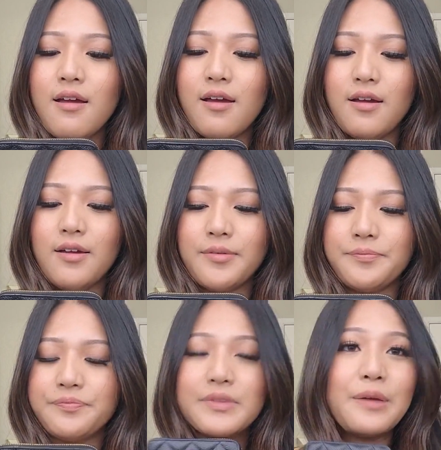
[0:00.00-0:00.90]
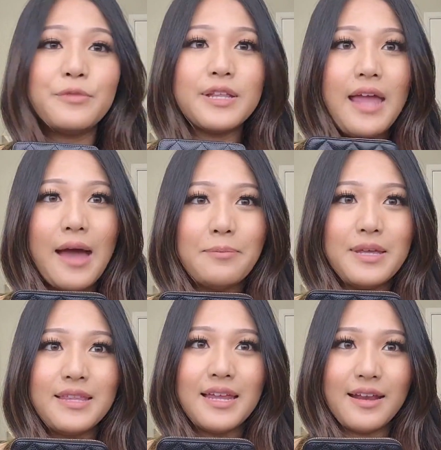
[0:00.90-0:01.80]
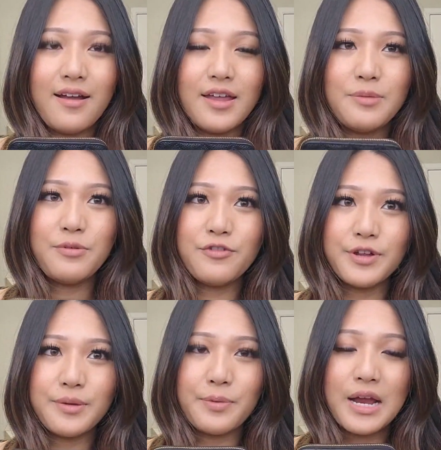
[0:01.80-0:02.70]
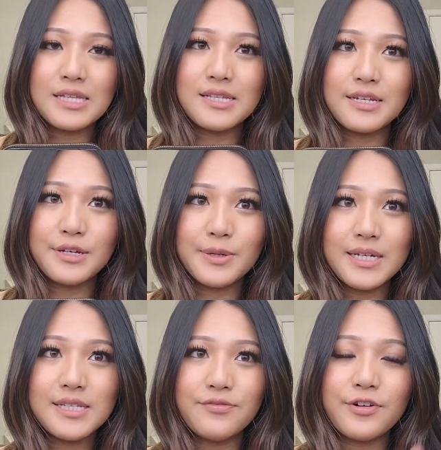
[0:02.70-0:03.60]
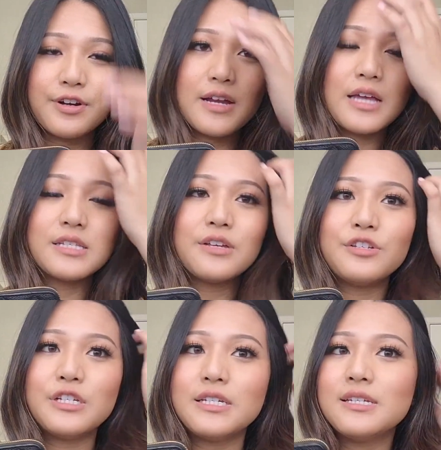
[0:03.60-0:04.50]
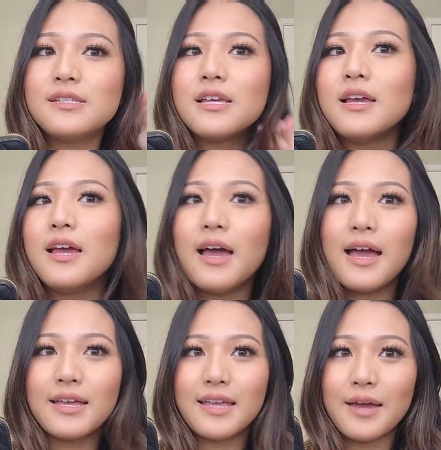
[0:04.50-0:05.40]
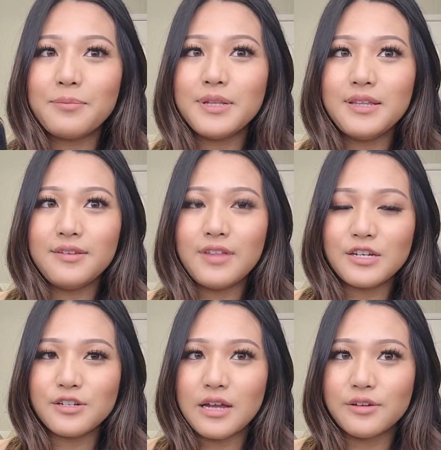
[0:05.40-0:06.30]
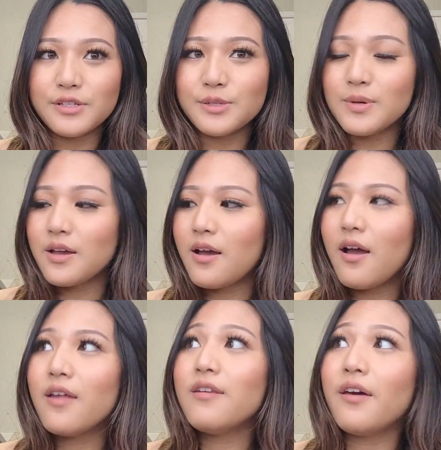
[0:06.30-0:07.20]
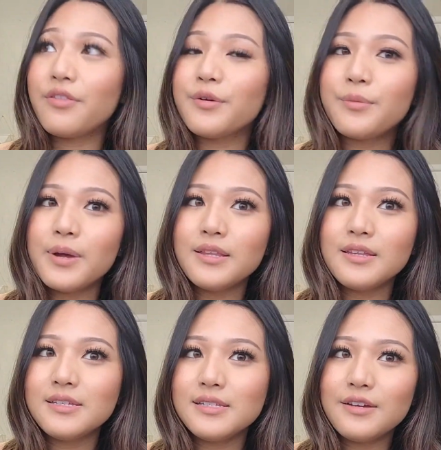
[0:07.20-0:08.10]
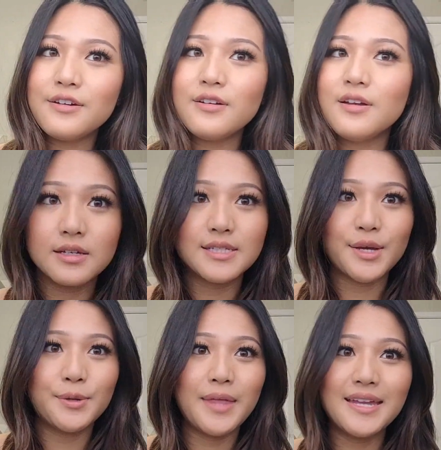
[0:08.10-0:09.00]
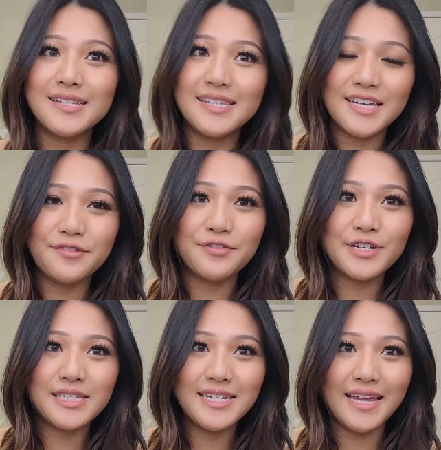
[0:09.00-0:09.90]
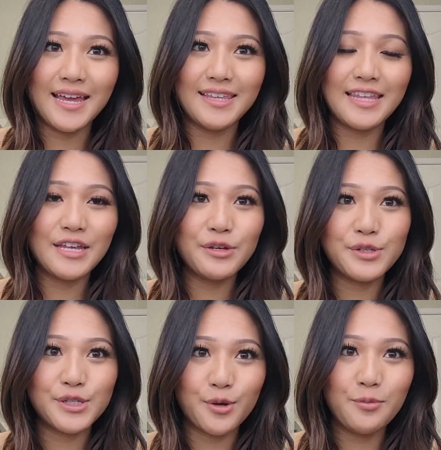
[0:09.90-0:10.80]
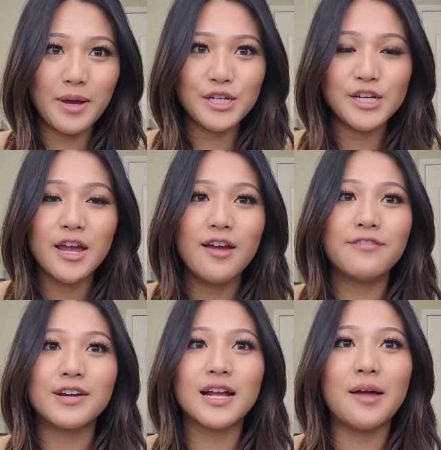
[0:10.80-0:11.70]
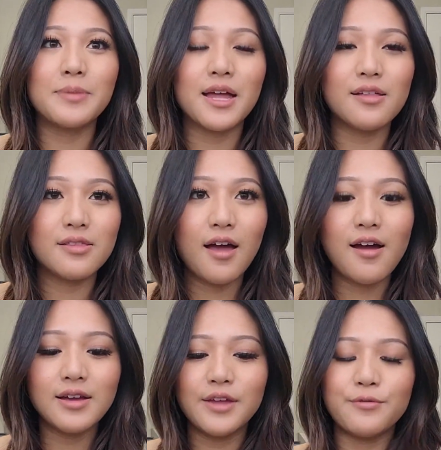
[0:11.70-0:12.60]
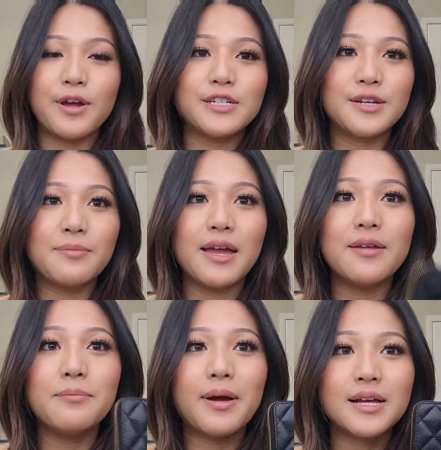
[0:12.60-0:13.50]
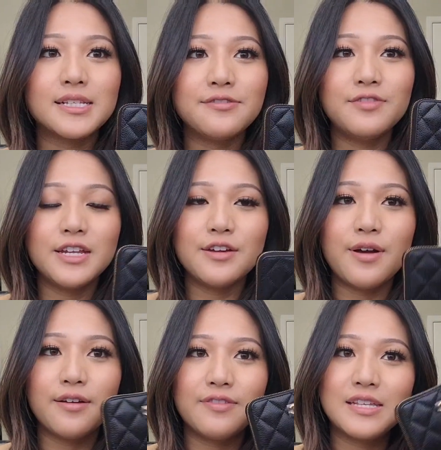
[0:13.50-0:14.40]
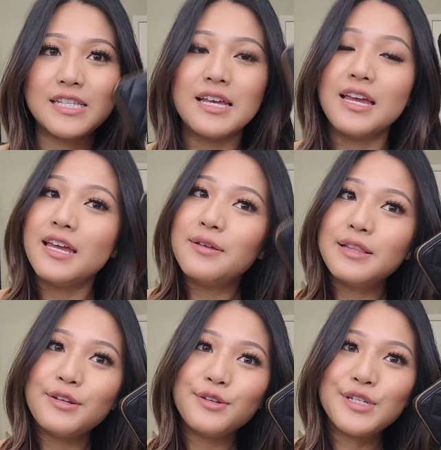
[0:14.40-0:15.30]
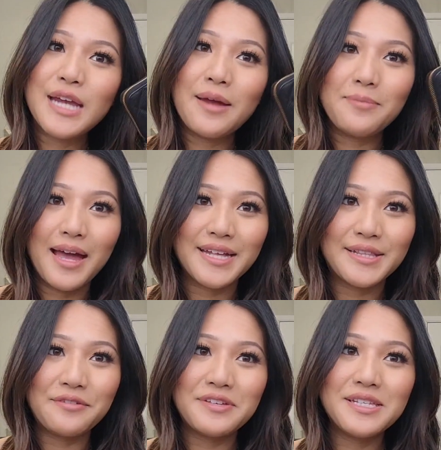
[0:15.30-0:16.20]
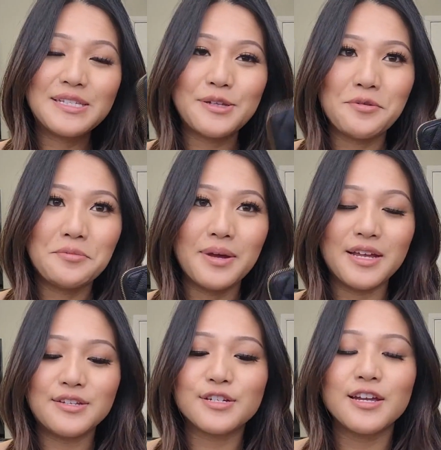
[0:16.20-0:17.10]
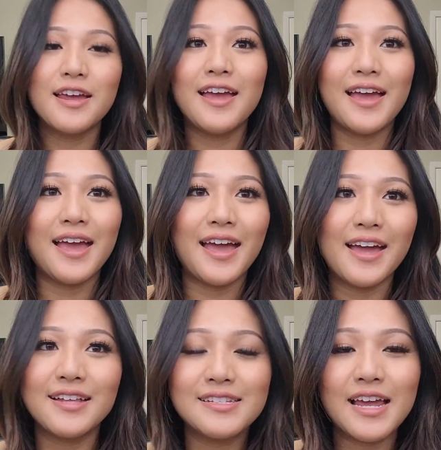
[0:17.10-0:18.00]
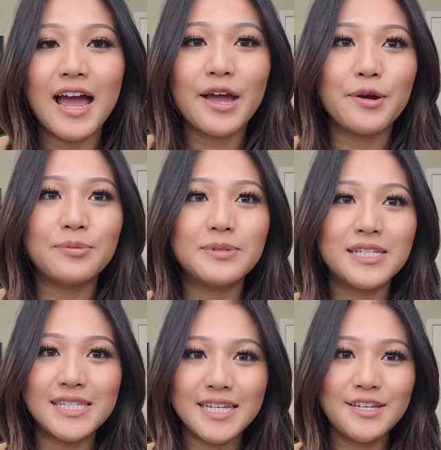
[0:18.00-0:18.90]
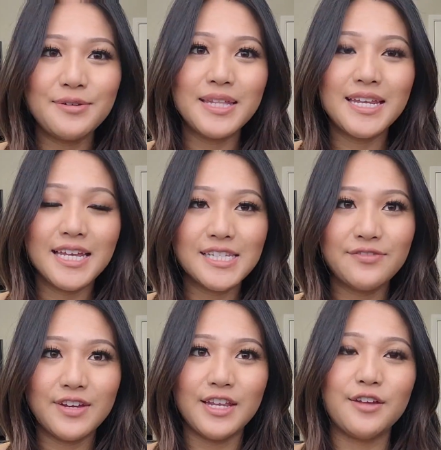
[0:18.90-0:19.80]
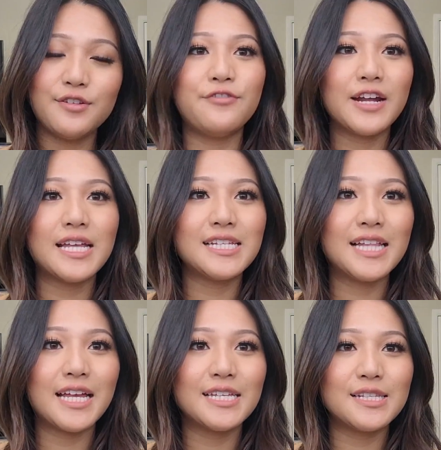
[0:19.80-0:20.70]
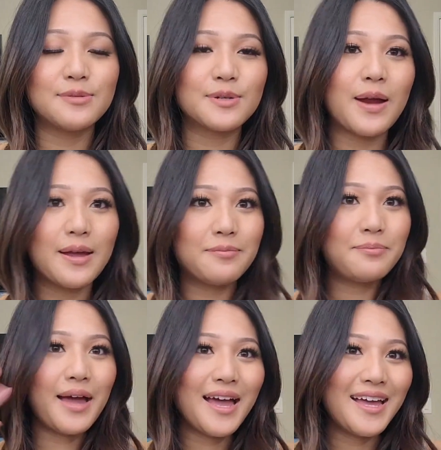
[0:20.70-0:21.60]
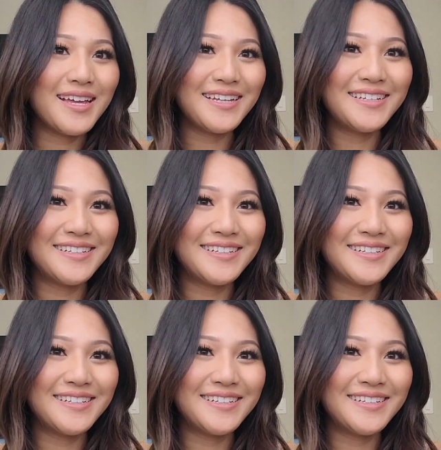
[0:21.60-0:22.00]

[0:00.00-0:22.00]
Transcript: I'm really happy that I got it before the price increase for SLGs. I can't believe that Chanel is doing another one this year. So that is it for today. Thank you so much for coming along and watching my unboxing video of this little gem. I love it so much, and I hope to see you in the next video. Don't forget to like and subscribe. Bye!